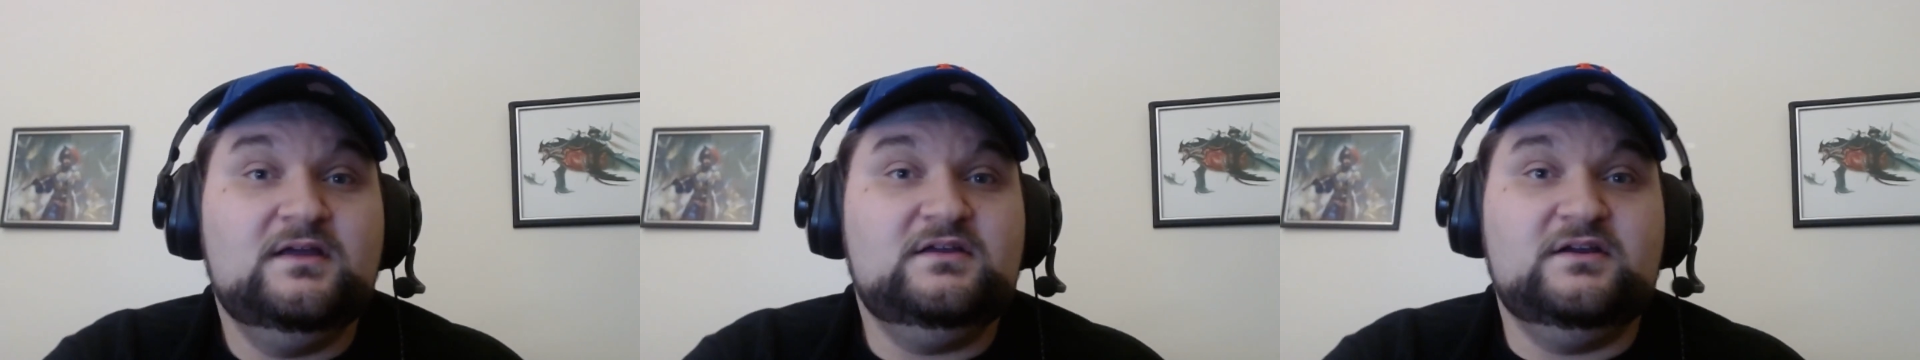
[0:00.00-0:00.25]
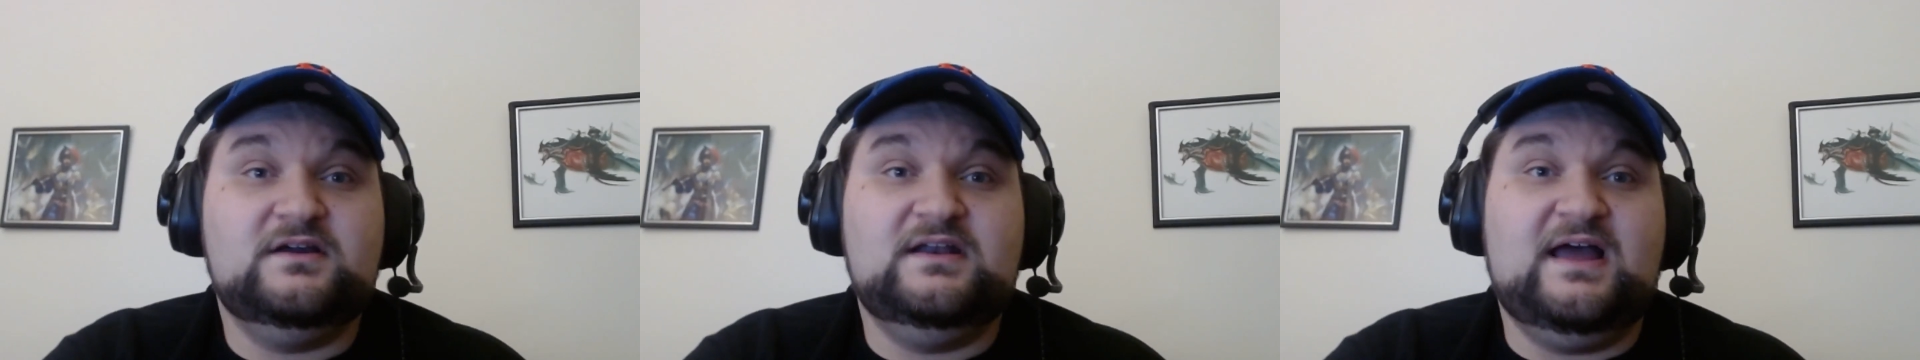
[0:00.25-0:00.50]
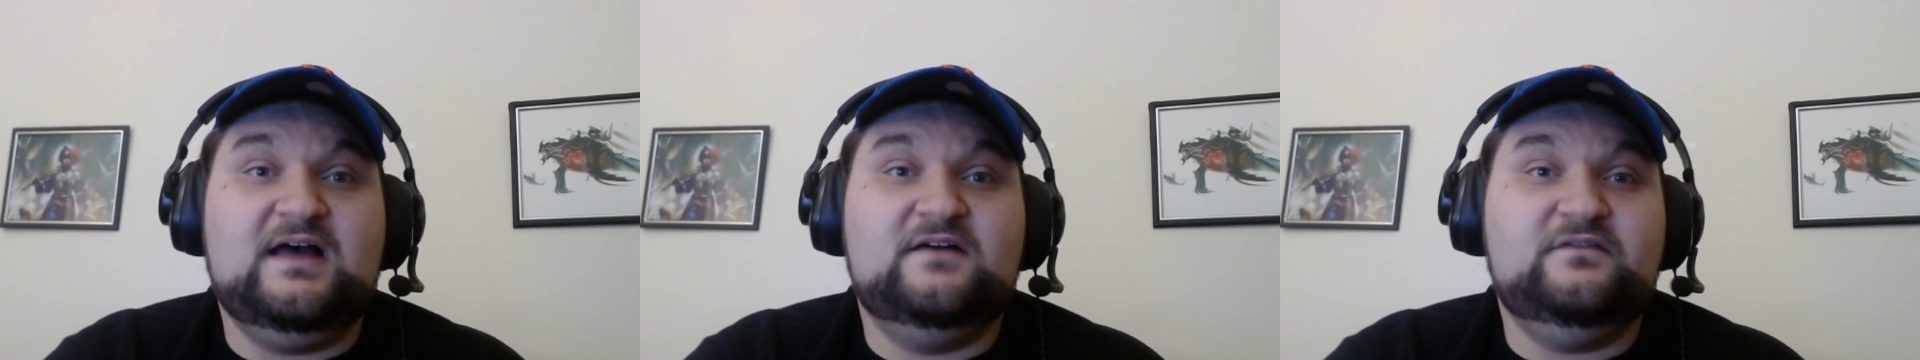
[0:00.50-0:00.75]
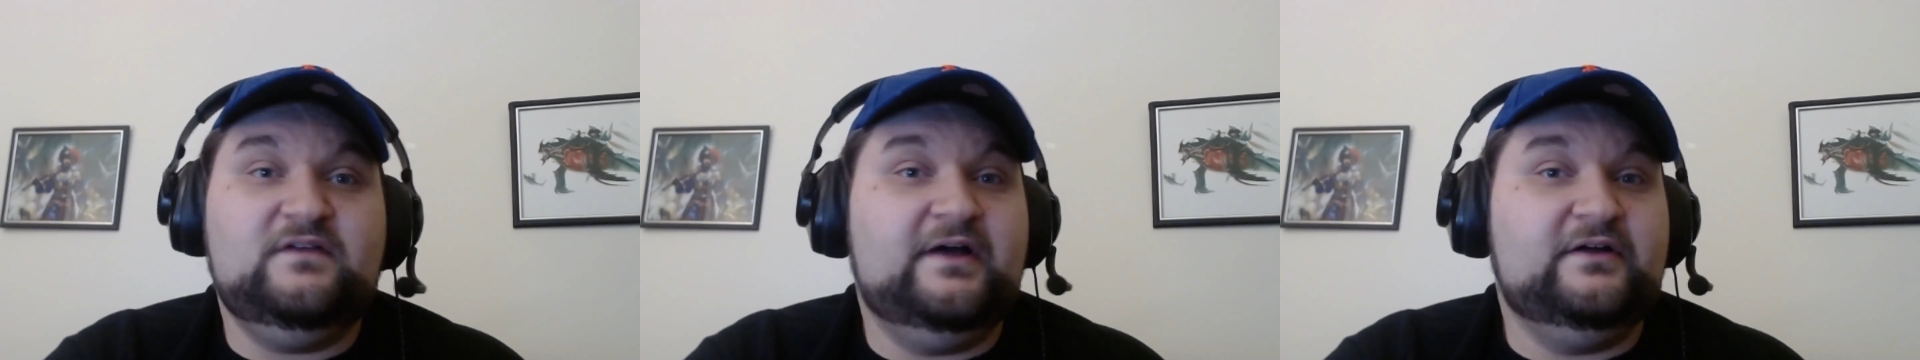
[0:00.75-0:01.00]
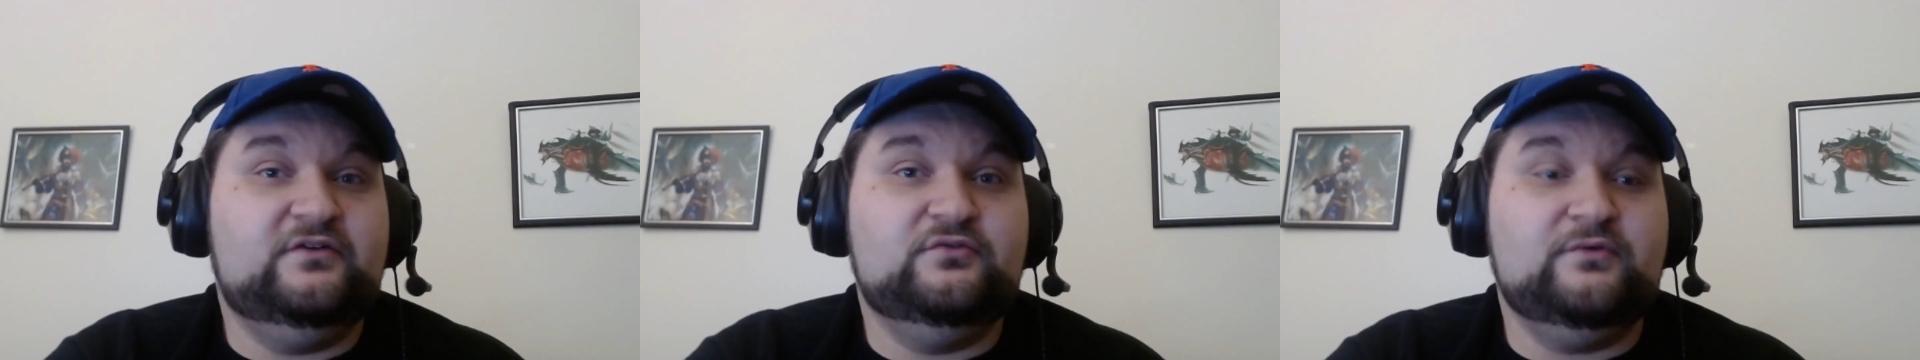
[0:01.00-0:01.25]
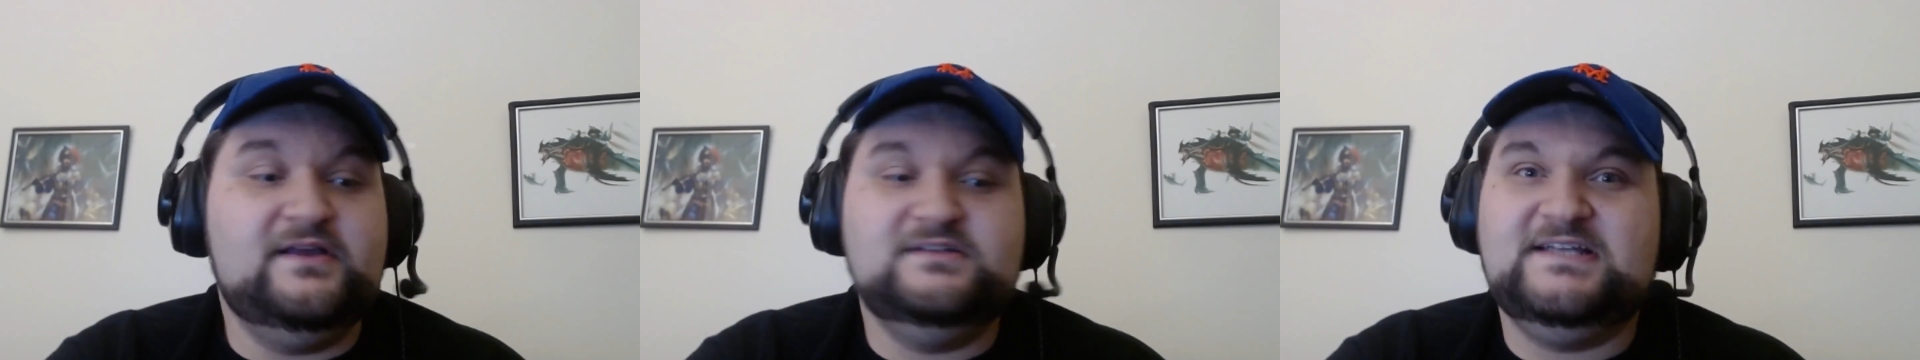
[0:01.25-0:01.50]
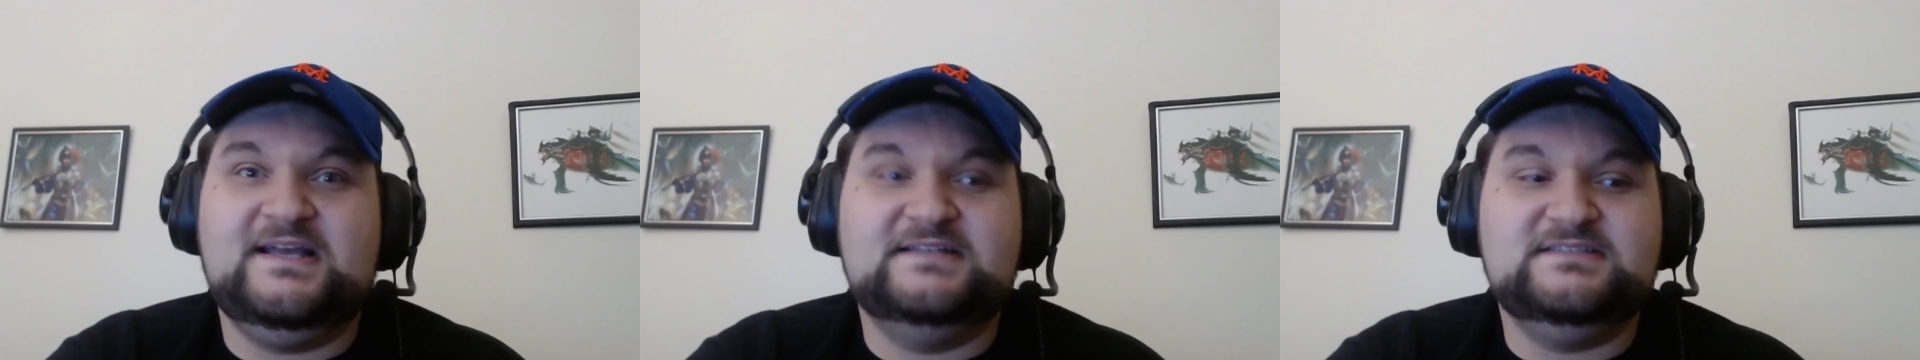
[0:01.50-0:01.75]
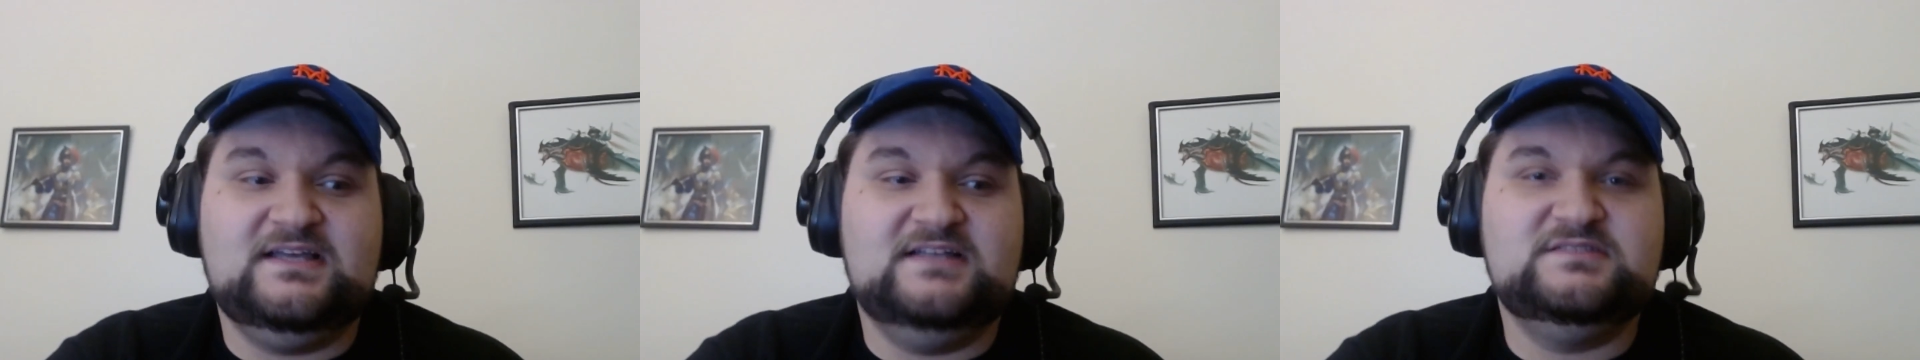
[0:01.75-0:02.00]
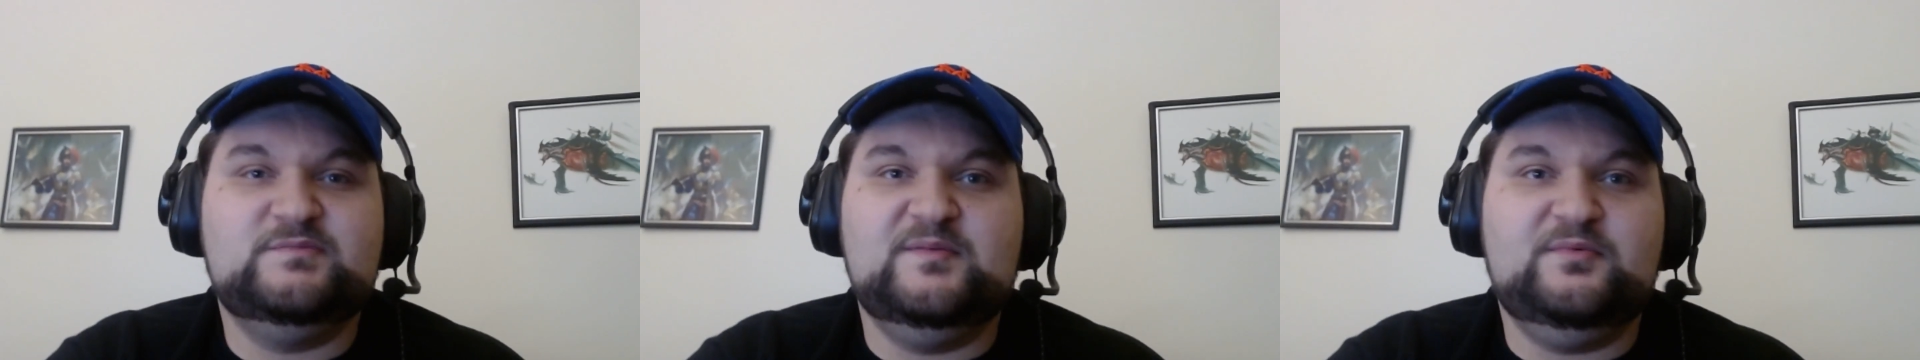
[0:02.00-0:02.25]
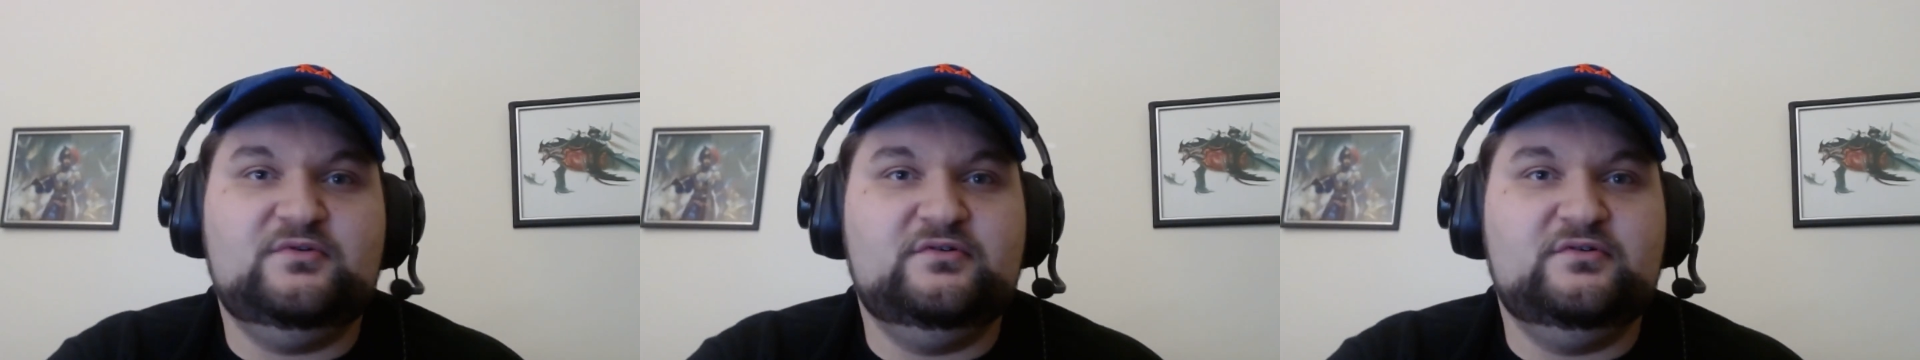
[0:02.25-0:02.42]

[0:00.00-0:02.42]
you're going to have a great chance against people